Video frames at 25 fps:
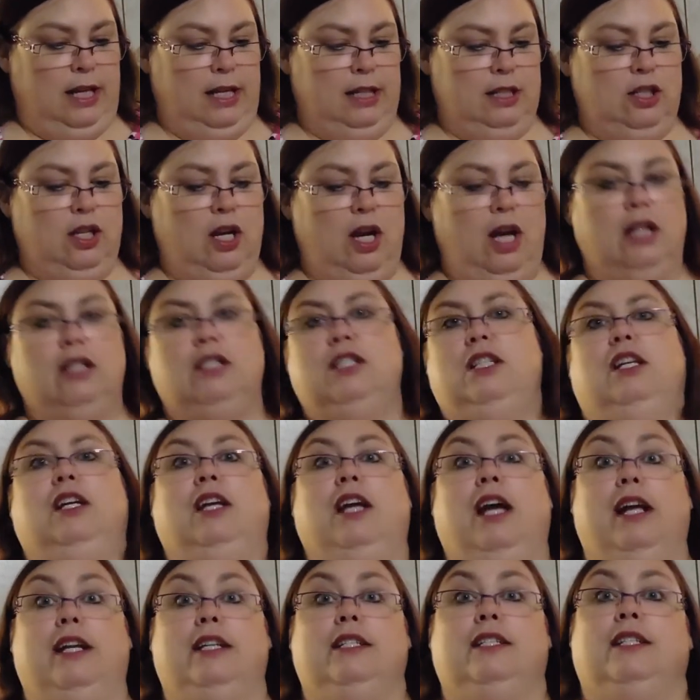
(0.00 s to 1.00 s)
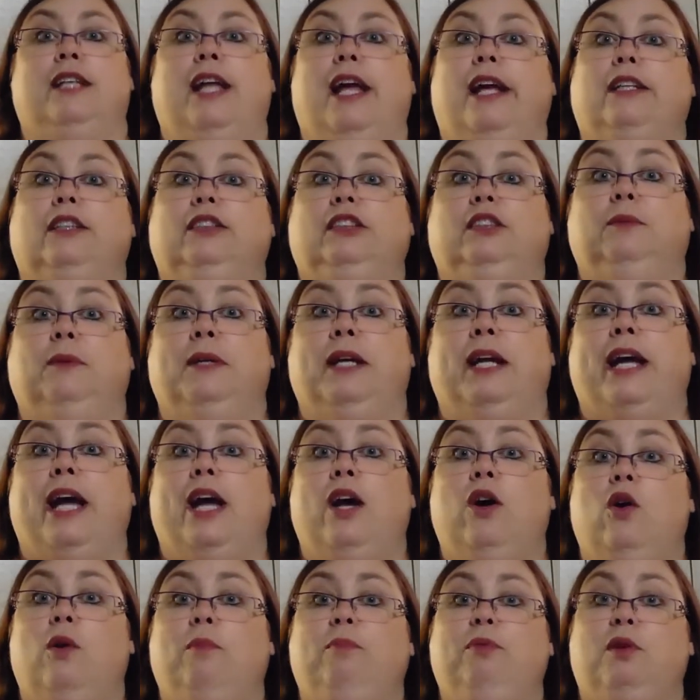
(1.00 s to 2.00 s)
I'll talk to you guys next week.
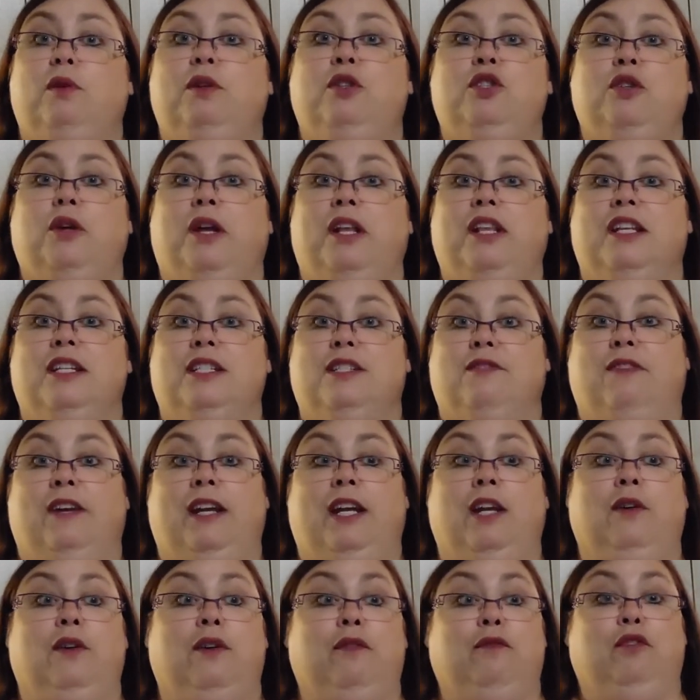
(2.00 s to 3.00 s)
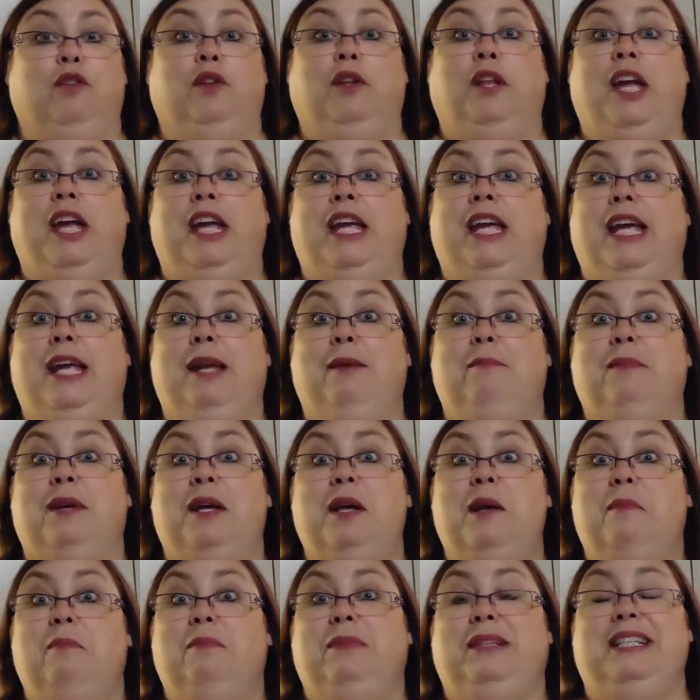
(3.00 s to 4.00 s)
I hope you enjoyed this video. If you like it,
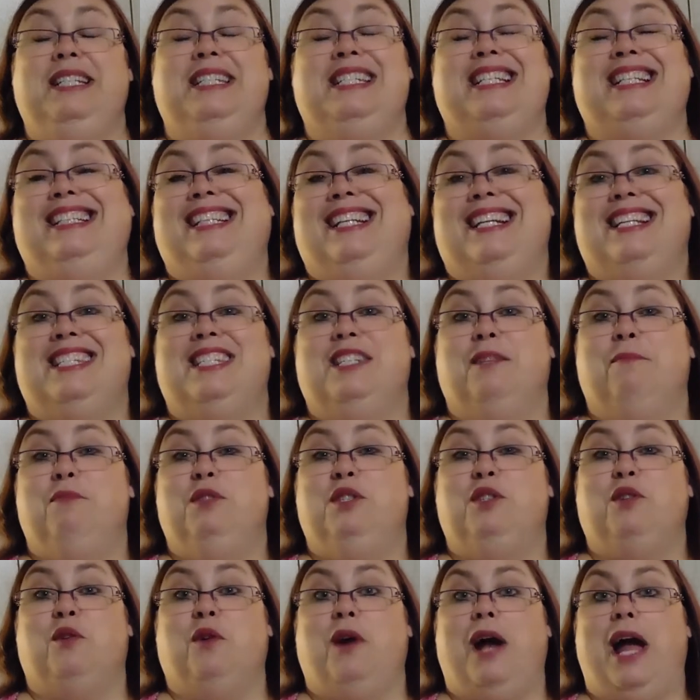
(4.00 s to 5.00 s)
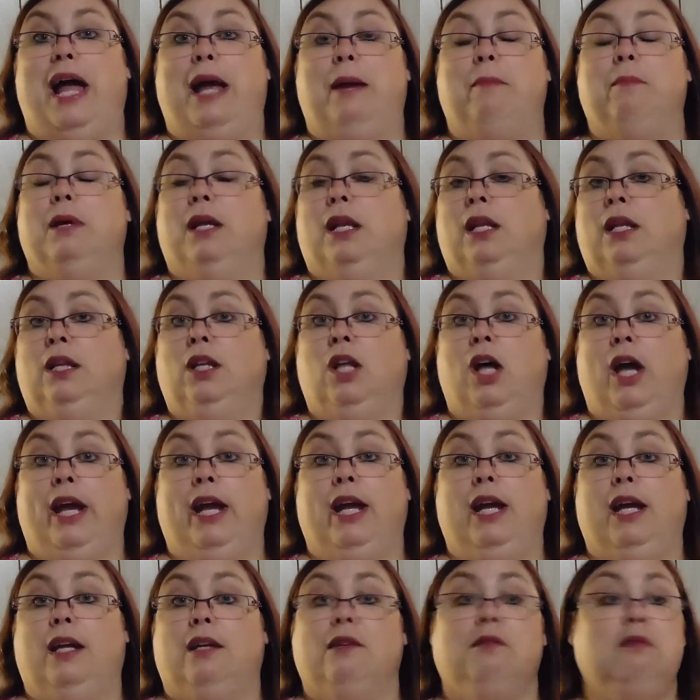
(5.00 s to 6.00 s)
please click subscribe and
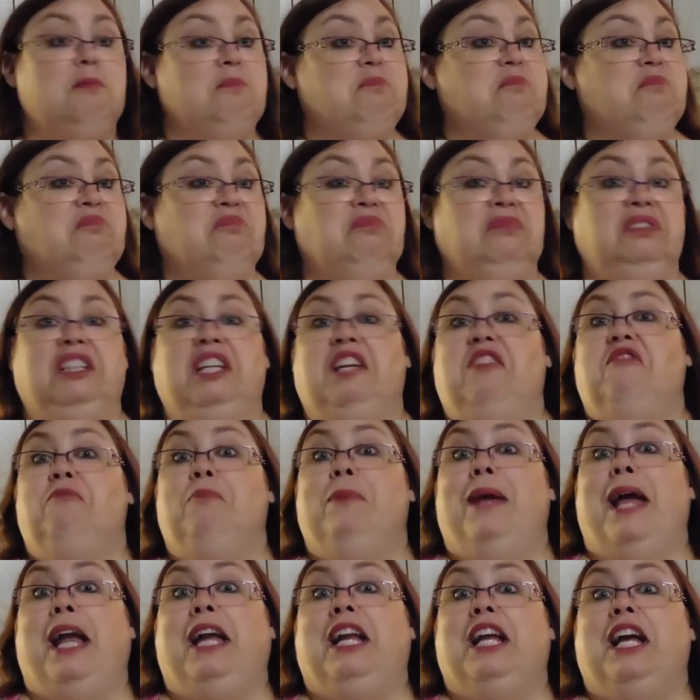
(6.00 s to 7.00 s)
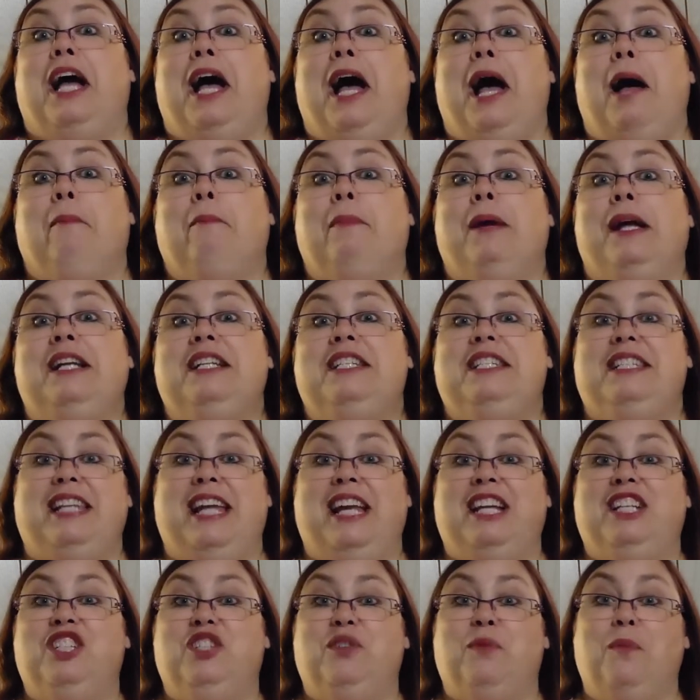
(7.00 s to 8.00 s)
like leave me any comments
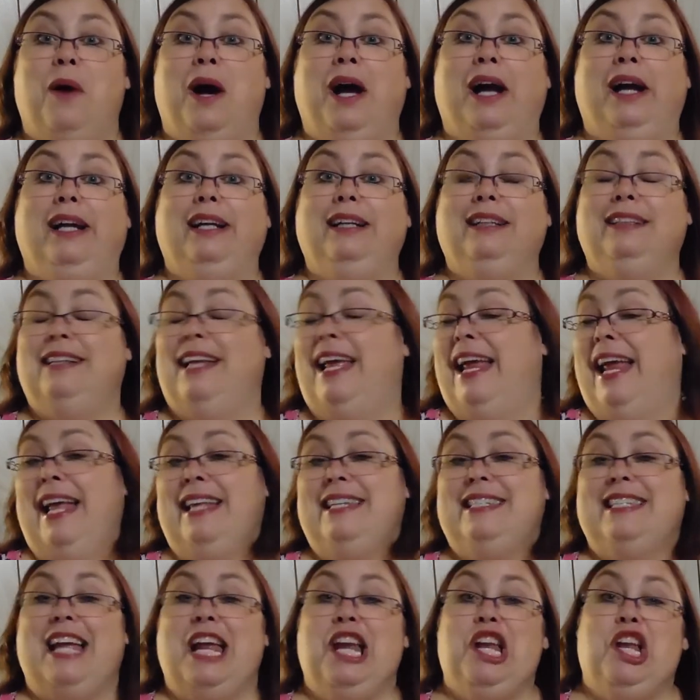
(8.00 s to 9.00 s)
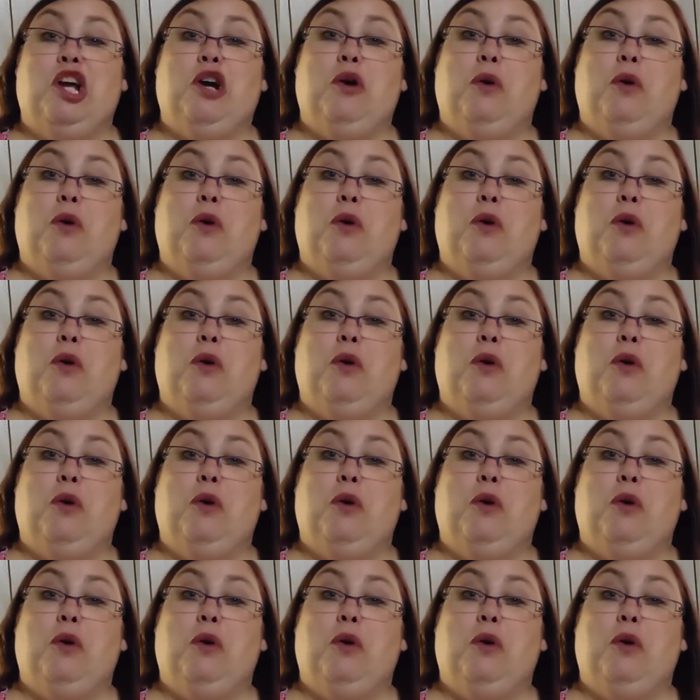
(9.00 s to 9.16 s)
that you want, ask any